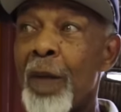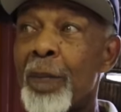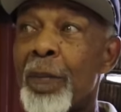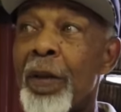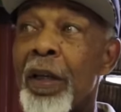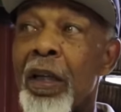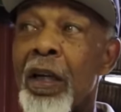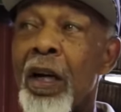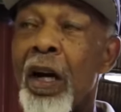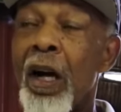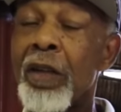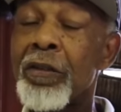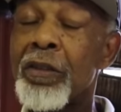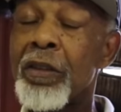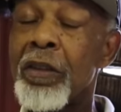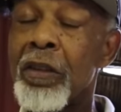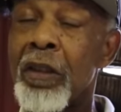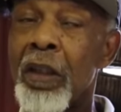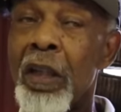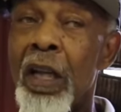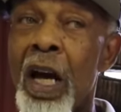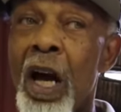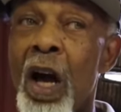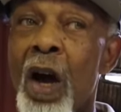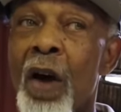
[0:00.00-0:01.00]
Because as
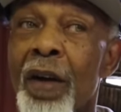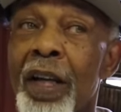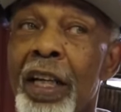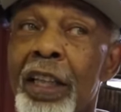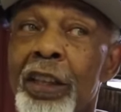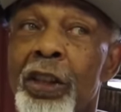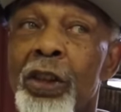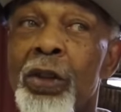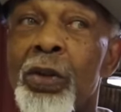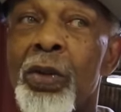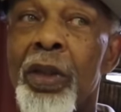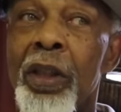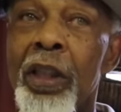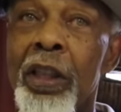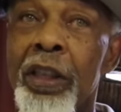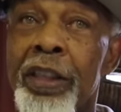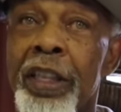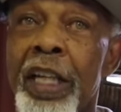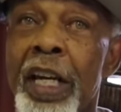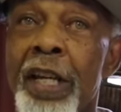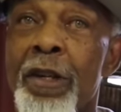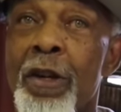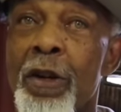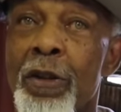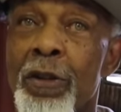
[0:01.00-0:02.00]
long as you
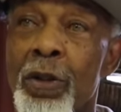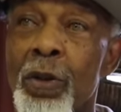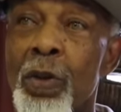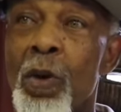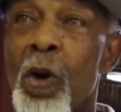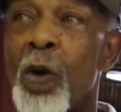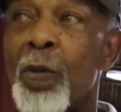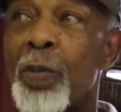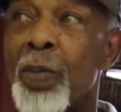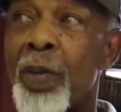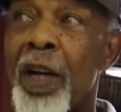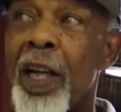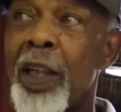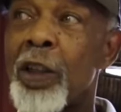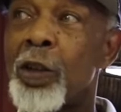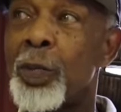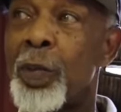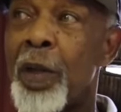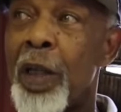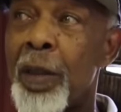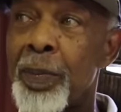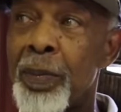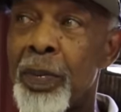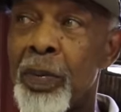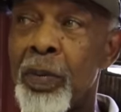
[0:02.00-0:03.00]
continue to oppress
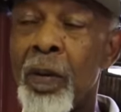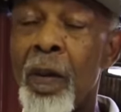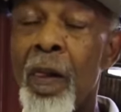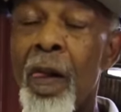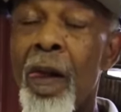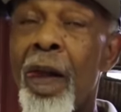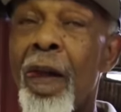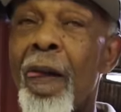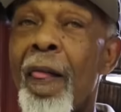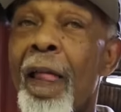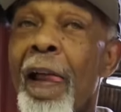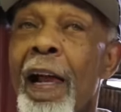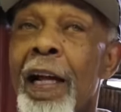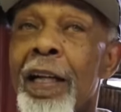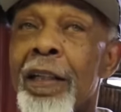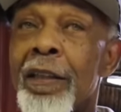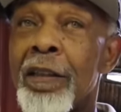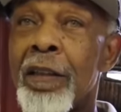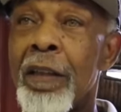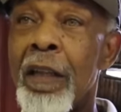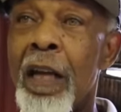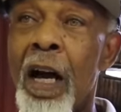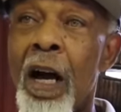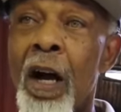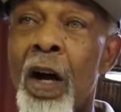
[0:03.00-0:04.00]
people,
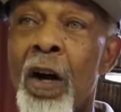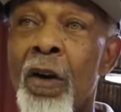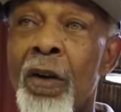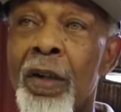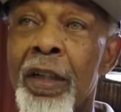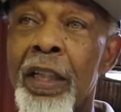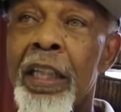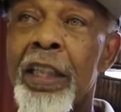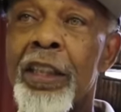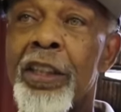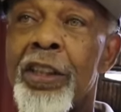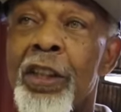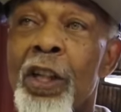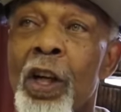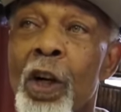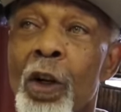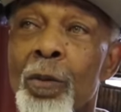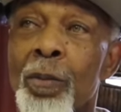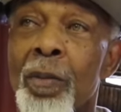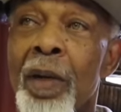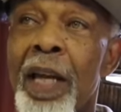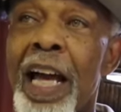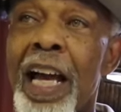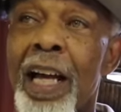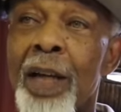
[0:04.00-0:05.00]
as long as
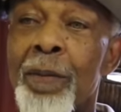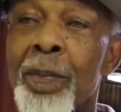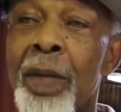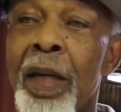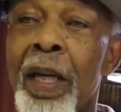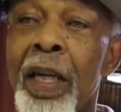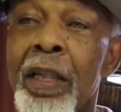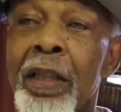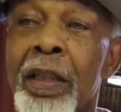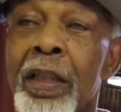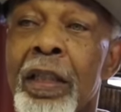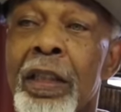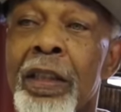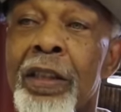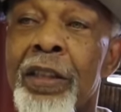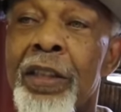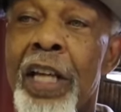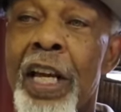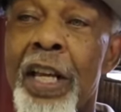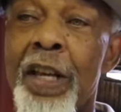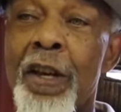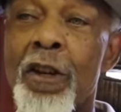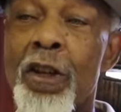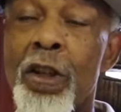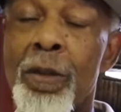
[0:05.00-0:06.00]
young black men
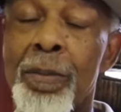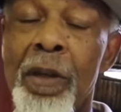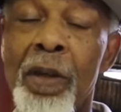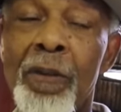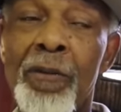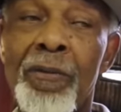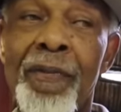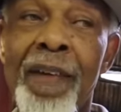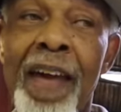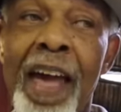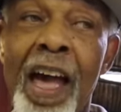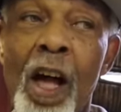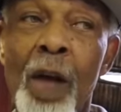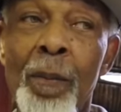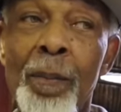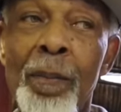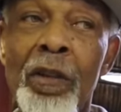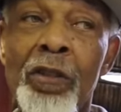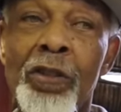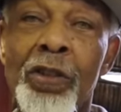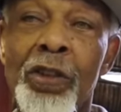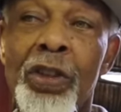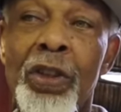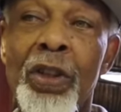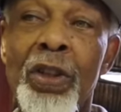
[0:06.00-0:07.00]
continue to be found
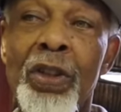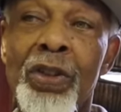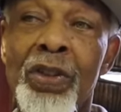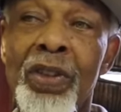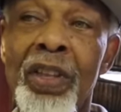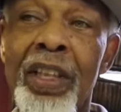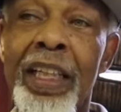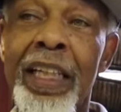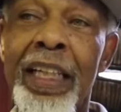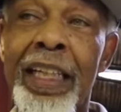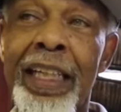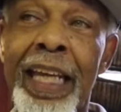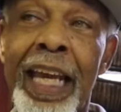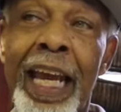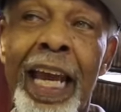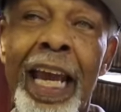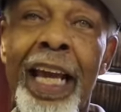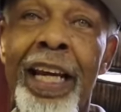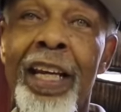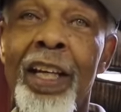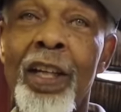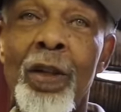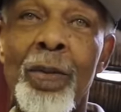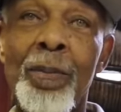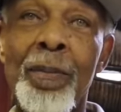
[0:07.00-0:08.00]
mysteriously
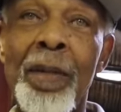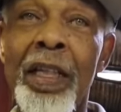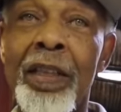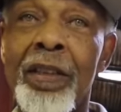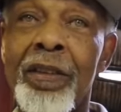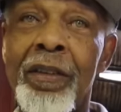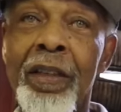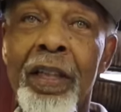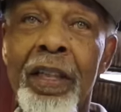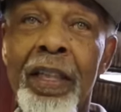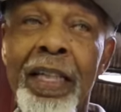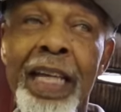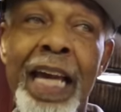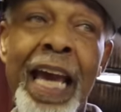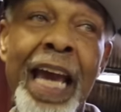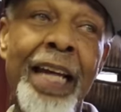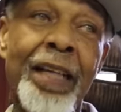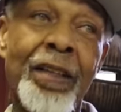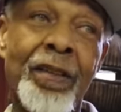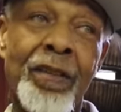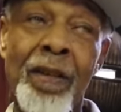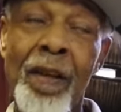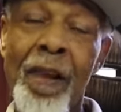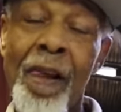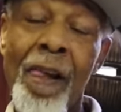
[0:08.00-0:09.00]
dead in the midst of the
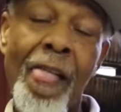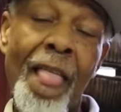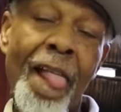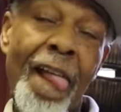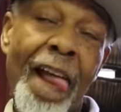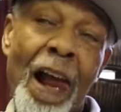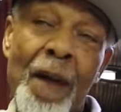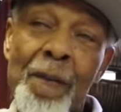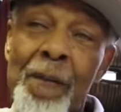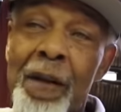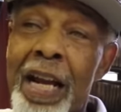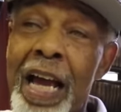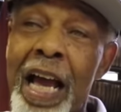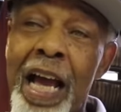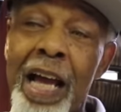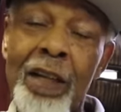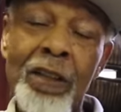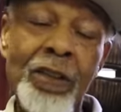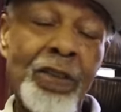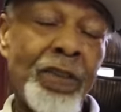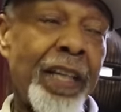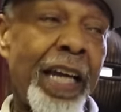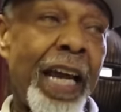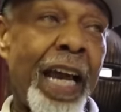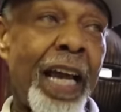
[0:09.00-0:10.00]
nights, I mean, I
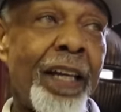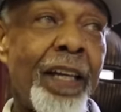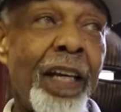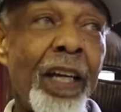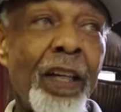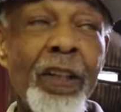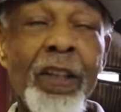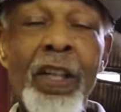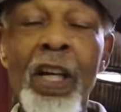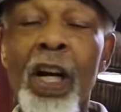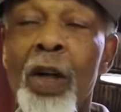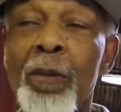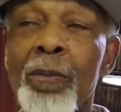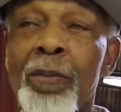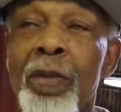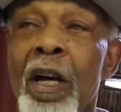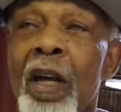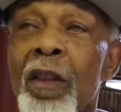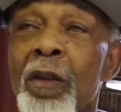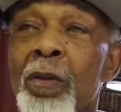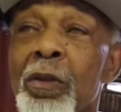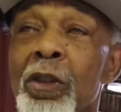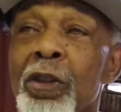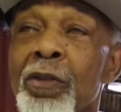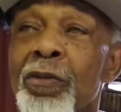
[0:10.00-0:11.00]
understand that a young
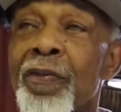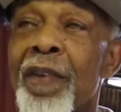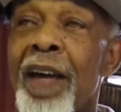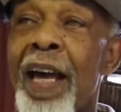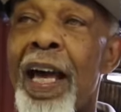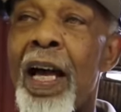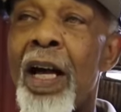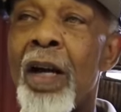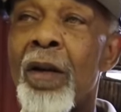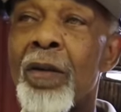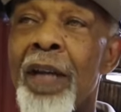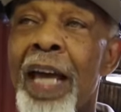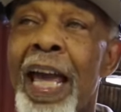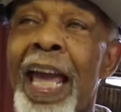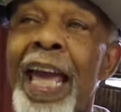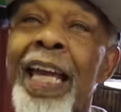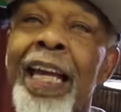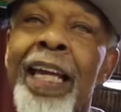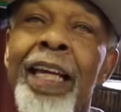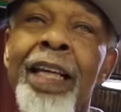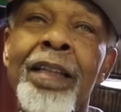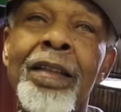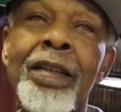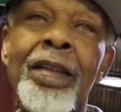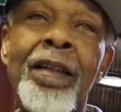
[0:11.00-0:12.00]
brother was found
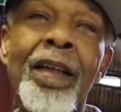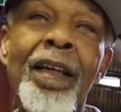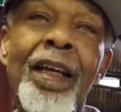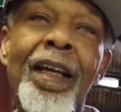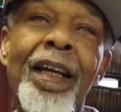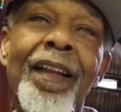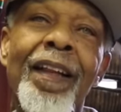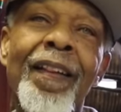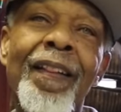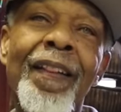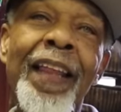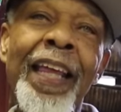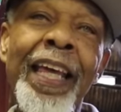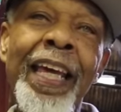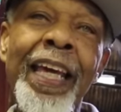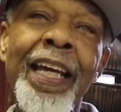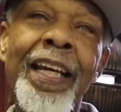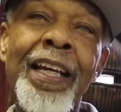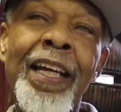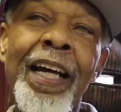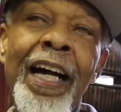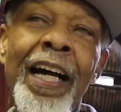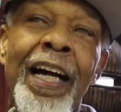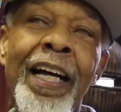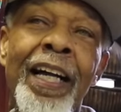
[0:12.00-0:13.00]
hanging
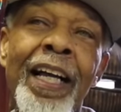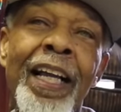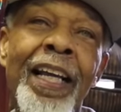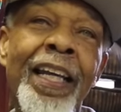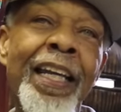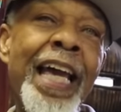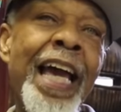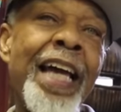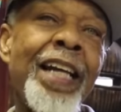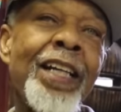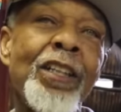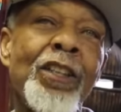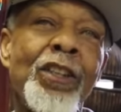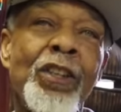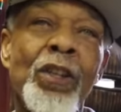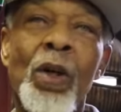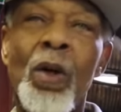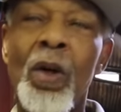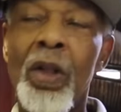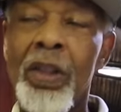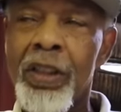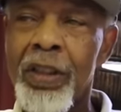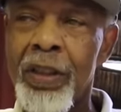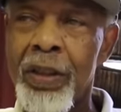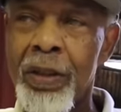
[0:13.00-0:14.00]
in uh, Atlanta,
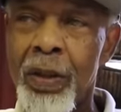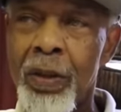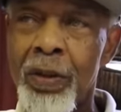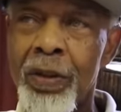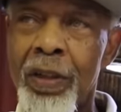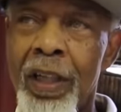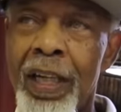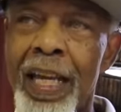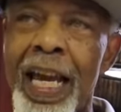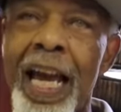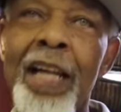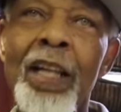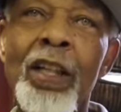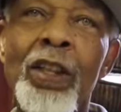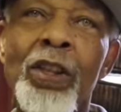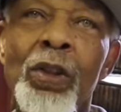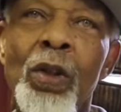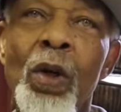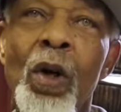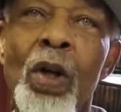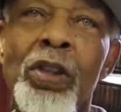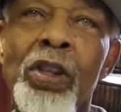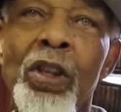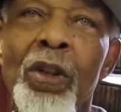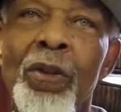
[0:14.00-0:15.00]
Georgia, or the Atlanta,
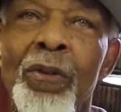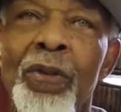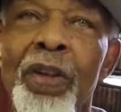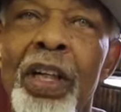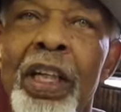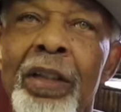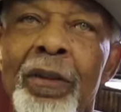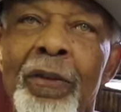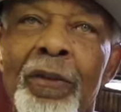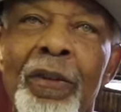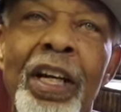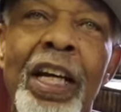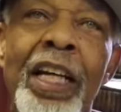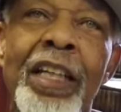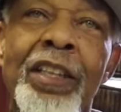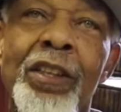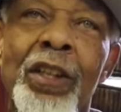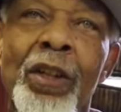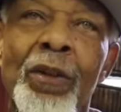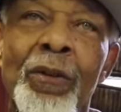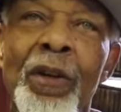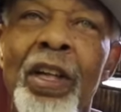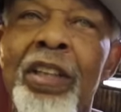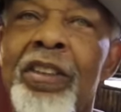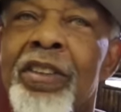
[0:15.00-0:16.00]
Georgia re
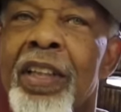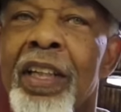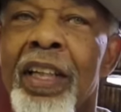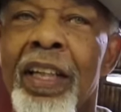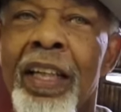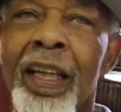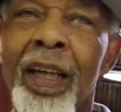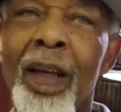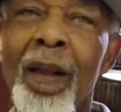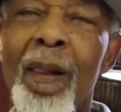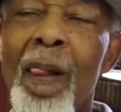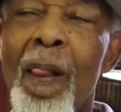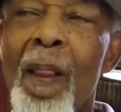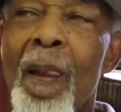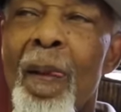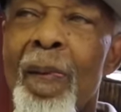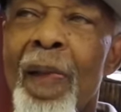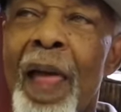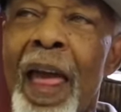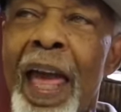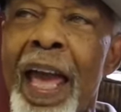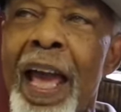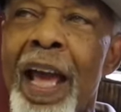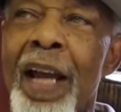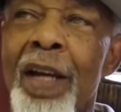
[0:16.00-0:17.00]
region recently. Mm-hmm.
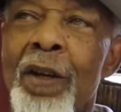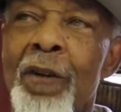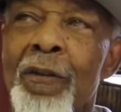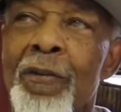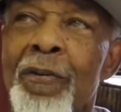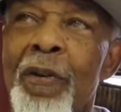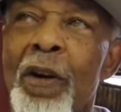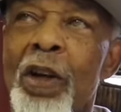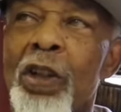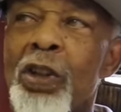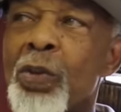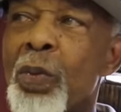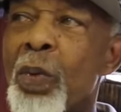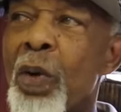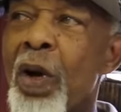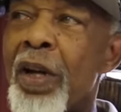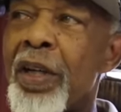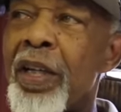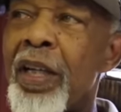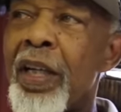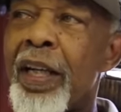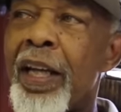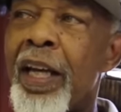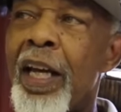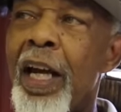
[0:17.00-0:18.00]
And the first
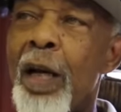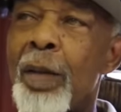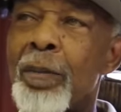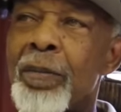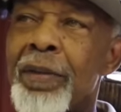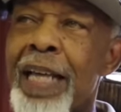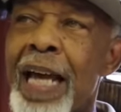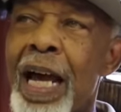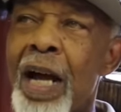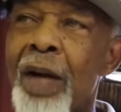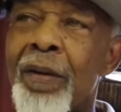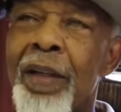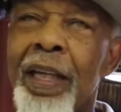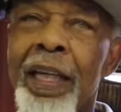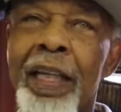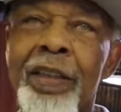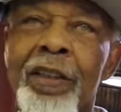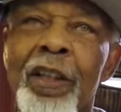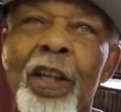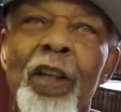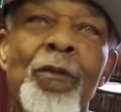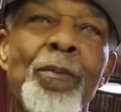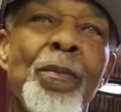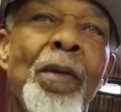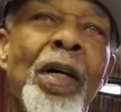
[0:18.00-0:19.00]
word that comes out
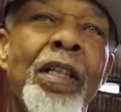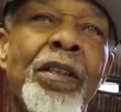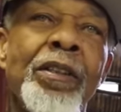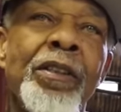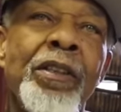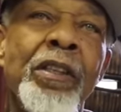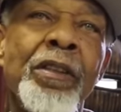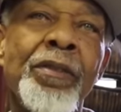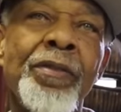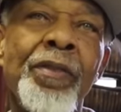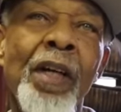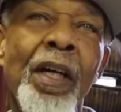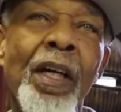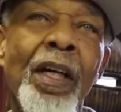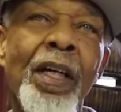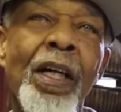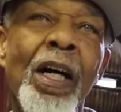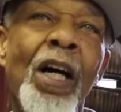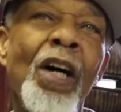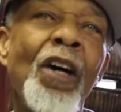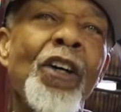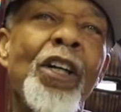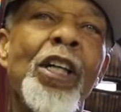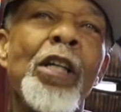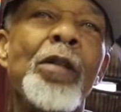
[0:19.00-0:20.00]
is he must have
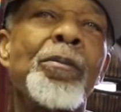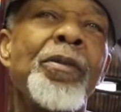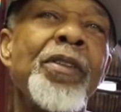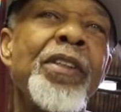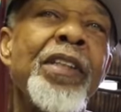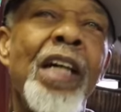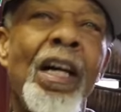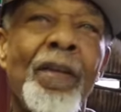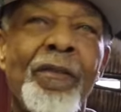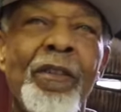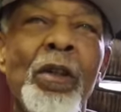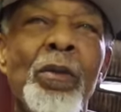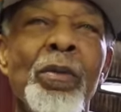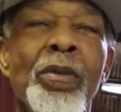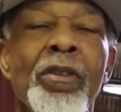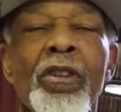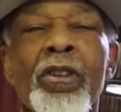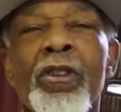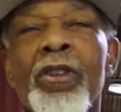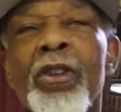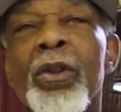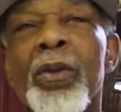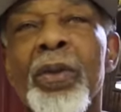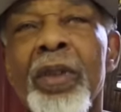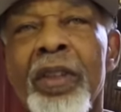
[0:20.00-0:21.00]
hung himself. It was
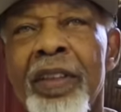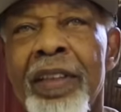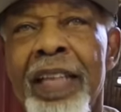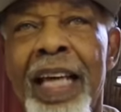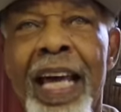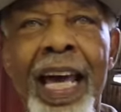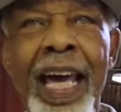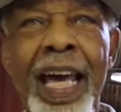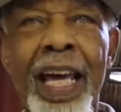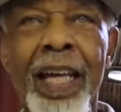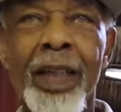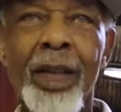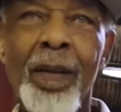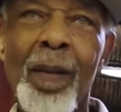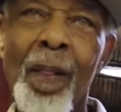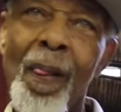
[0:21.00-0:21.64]
a suicide.